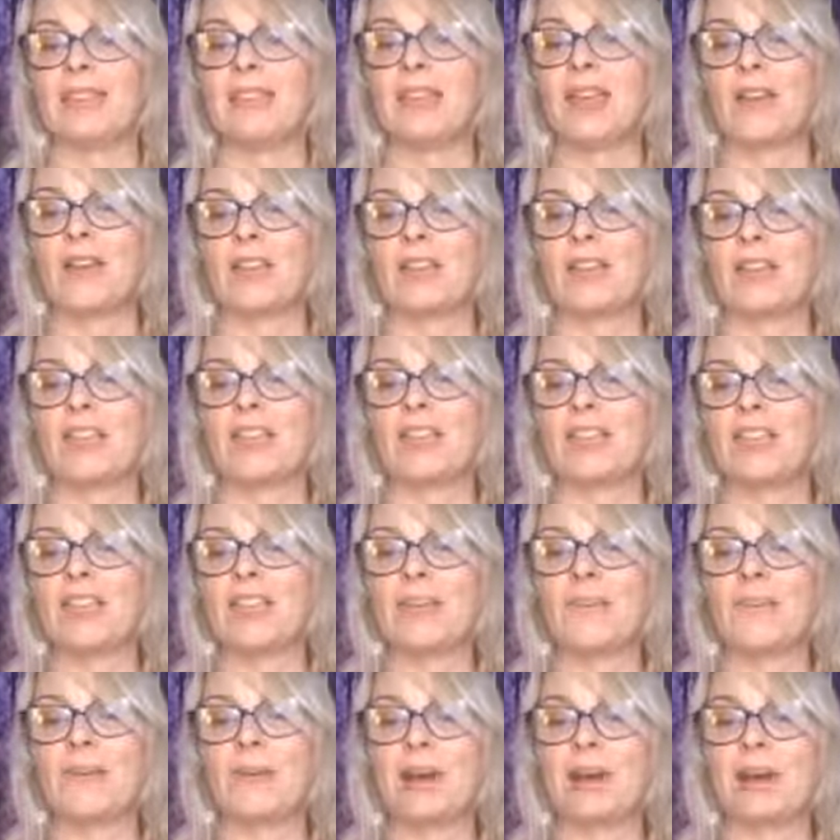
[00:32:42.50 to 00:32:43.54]
So
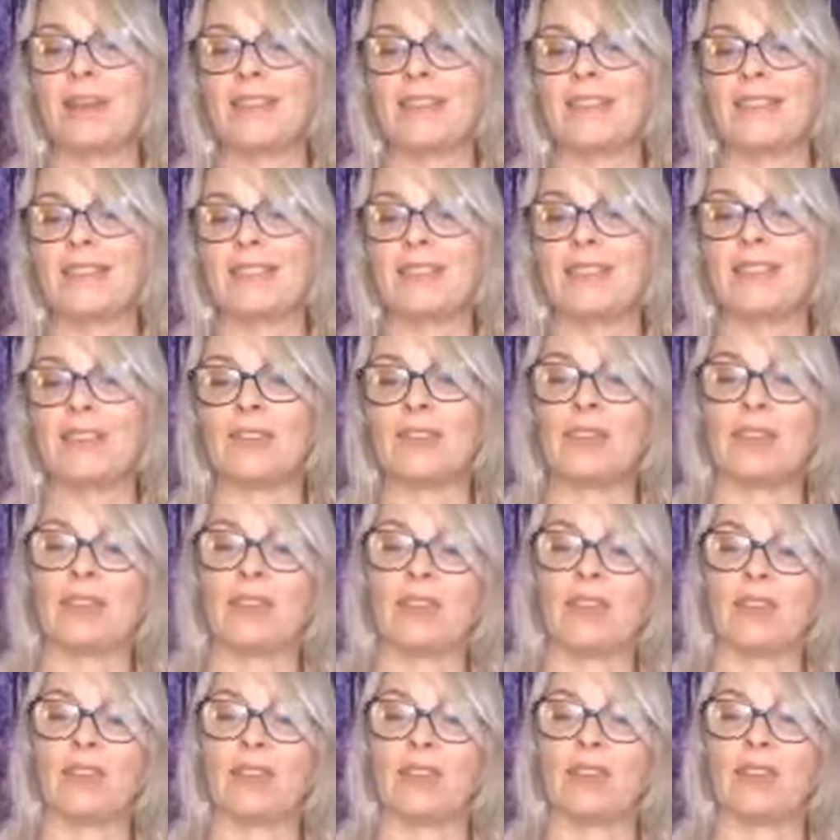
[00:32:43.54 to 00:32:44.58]
thank you, Ida.
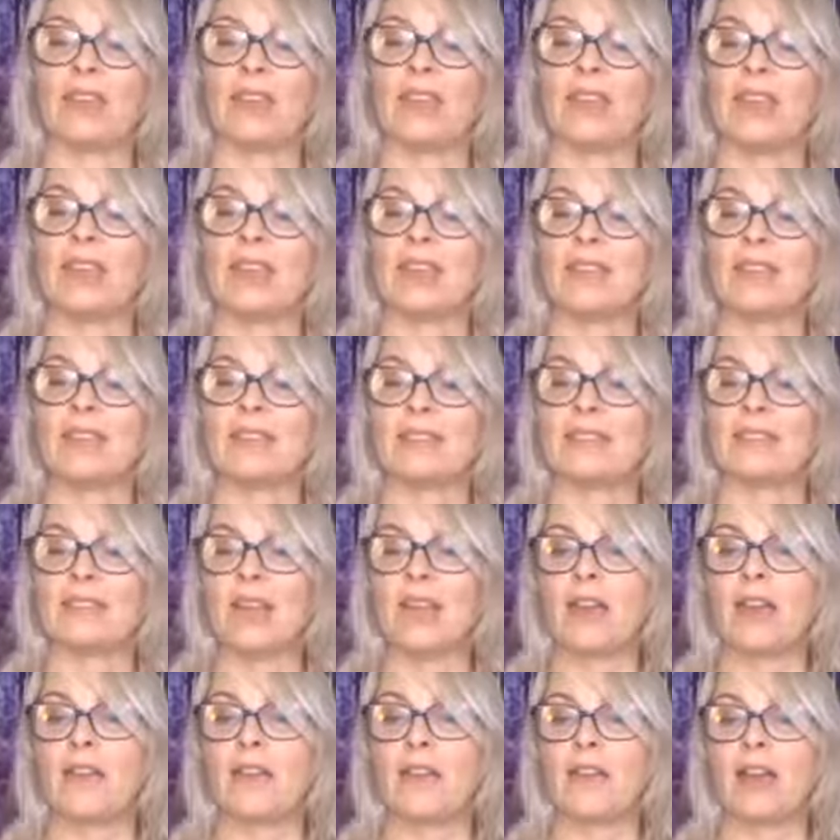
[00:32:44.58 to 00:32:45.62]
Thank you.
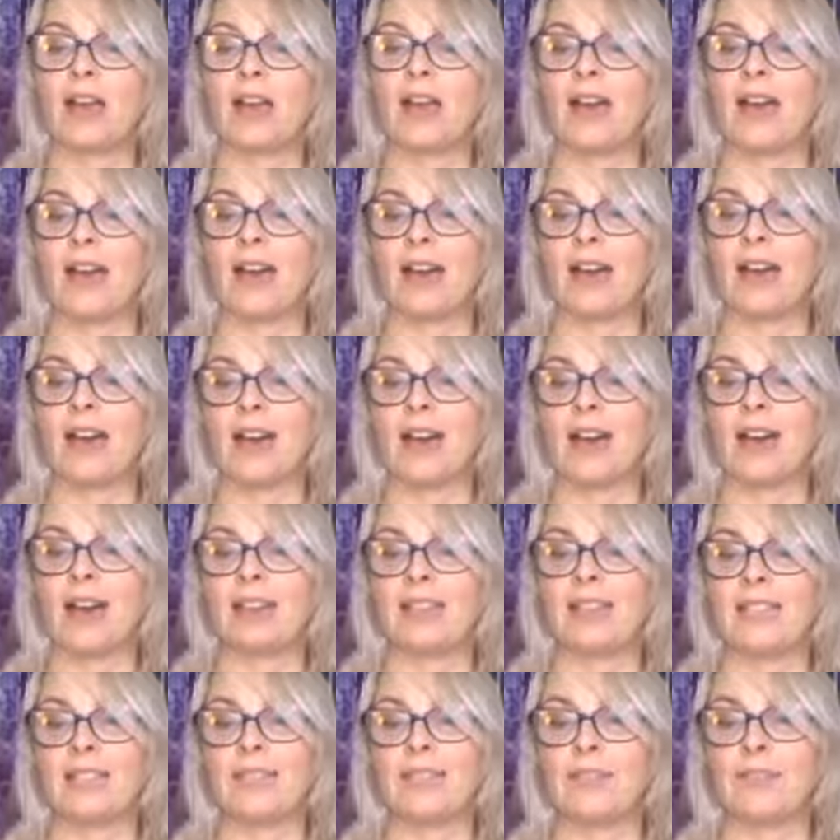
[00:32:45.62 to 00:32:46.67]
So
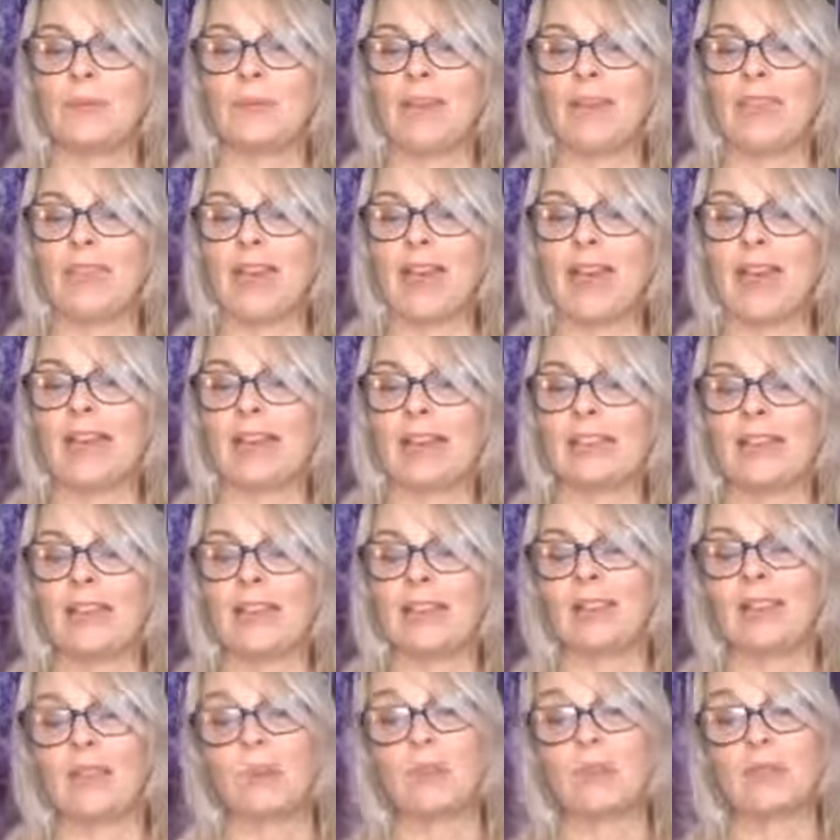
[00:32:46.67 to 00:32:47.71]
I'll leave you with that
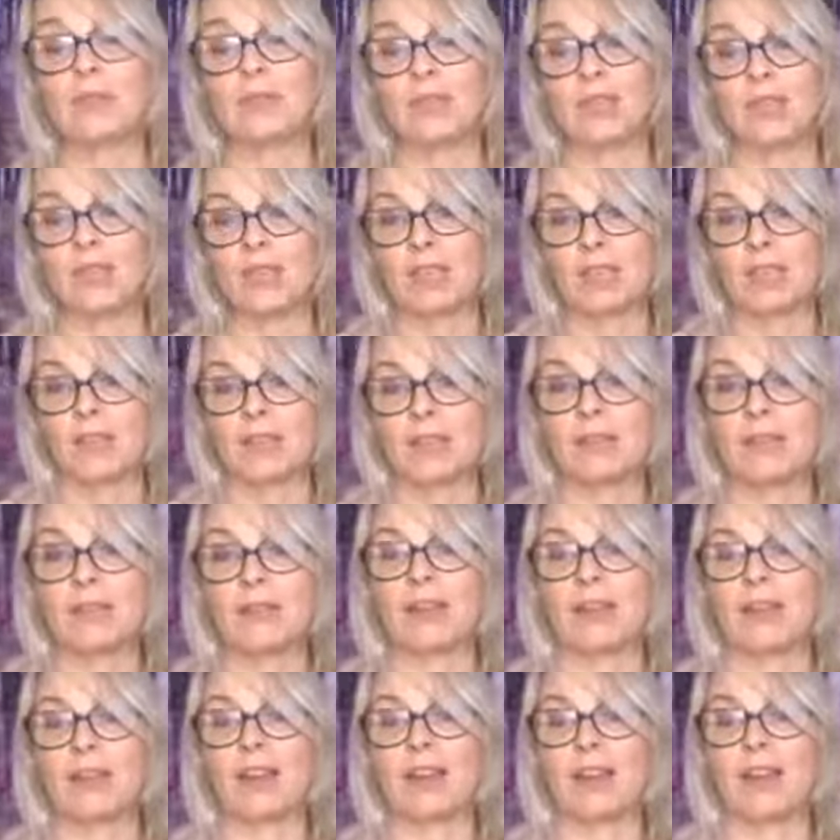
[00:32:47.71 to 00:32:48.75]
and I will see
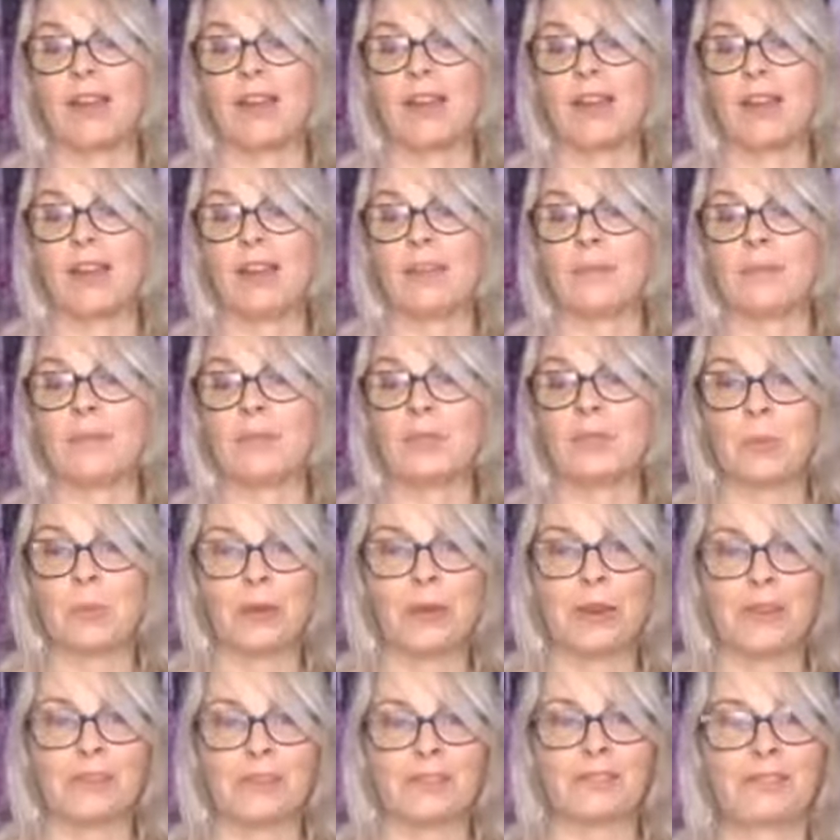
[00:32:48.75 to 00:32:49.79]
you
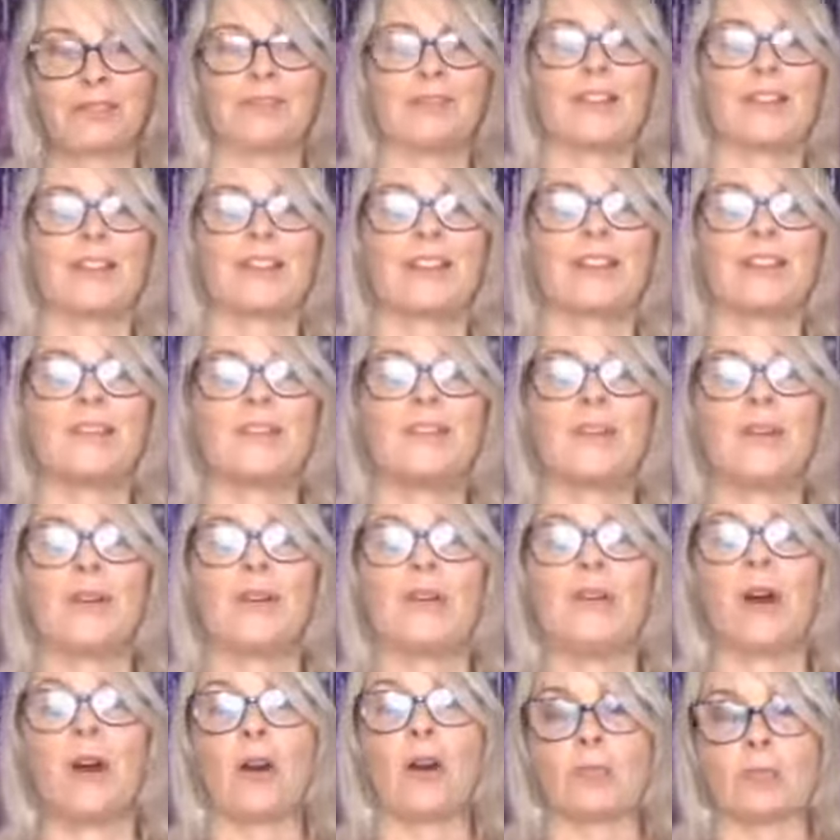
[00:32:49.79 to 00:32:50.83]
tomorrow
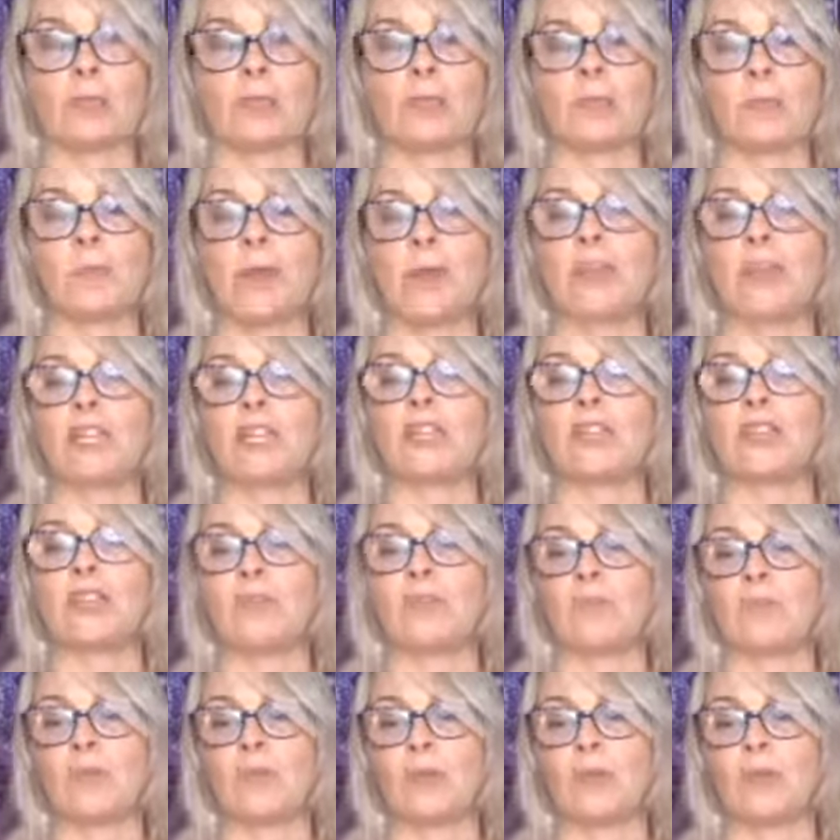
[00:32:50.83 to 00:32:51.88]
on this page
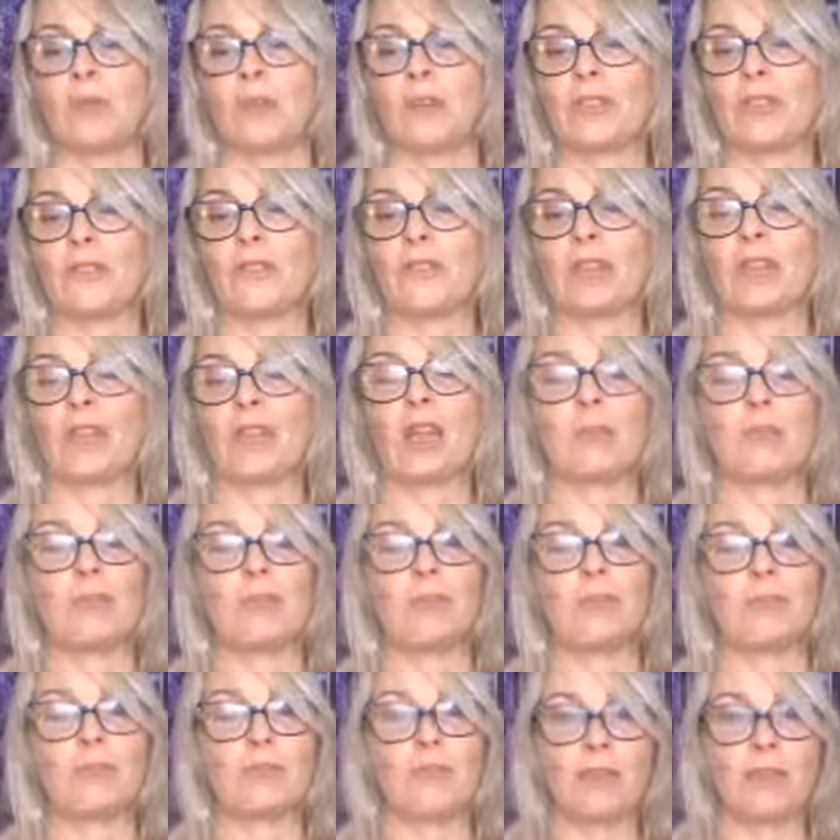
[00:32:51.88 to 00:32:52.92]
for the
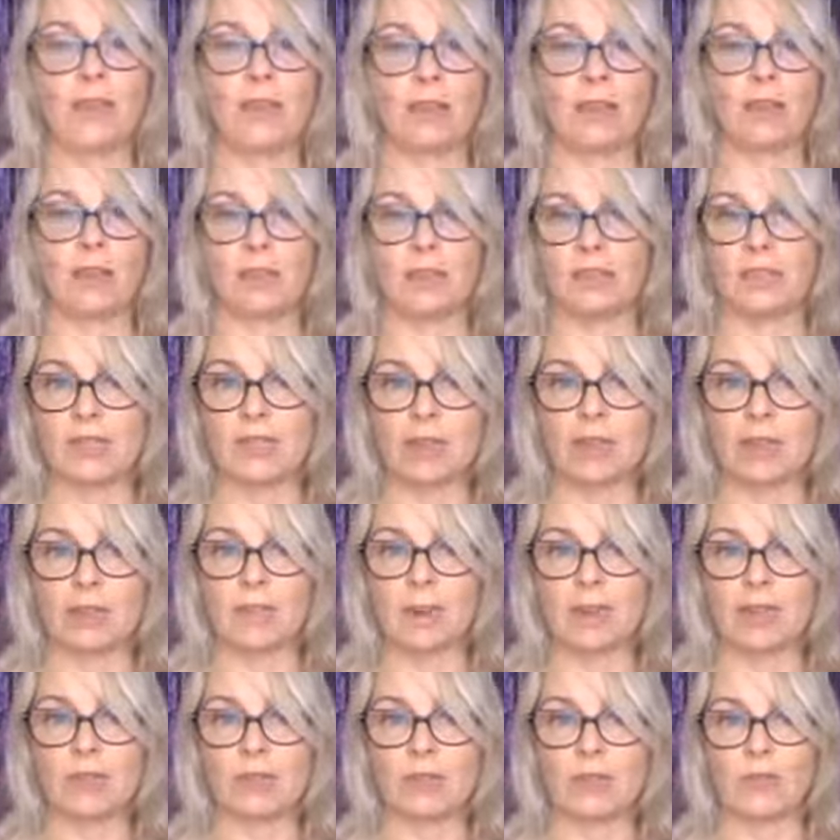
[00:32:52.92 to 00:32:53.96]
video. But don't forget, go to the
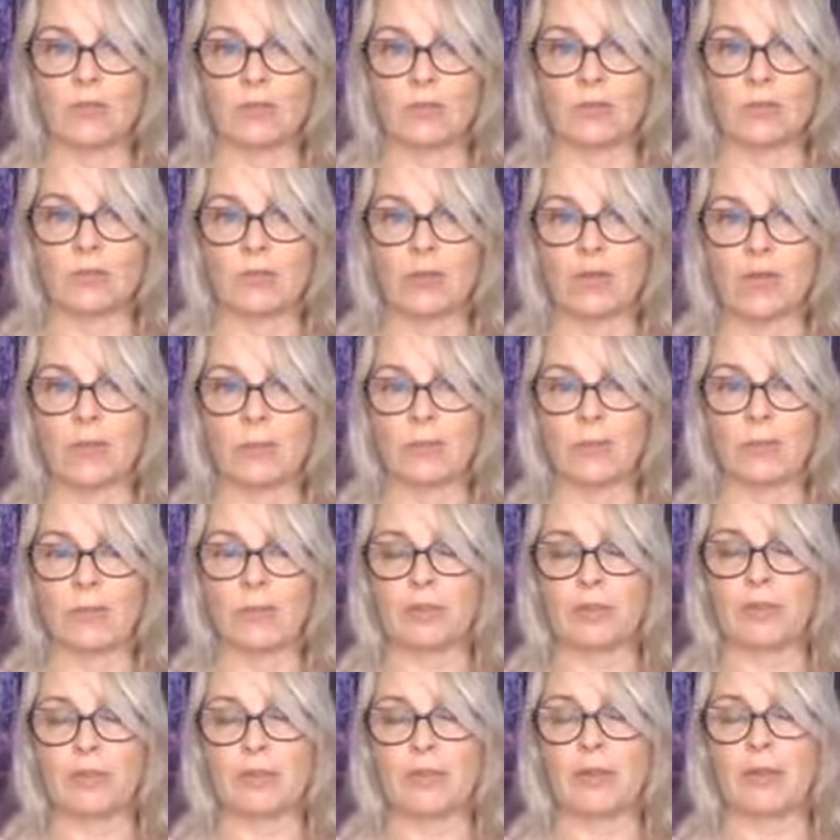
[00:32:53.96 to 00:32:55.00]
Empath Soul Tribe. I'll
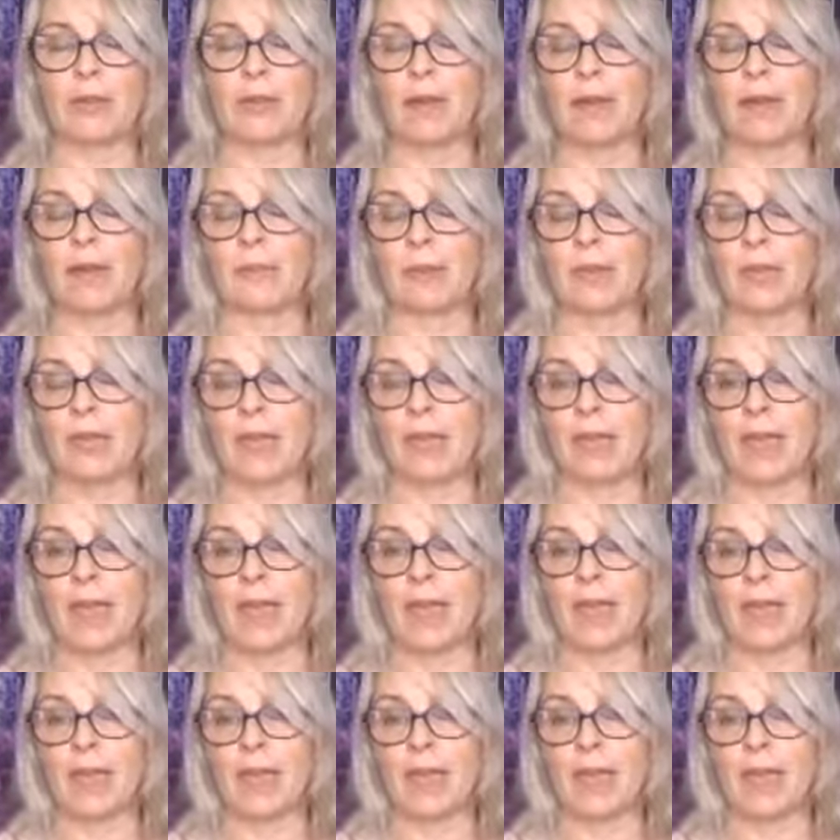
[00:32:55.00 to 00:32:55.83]
put the link up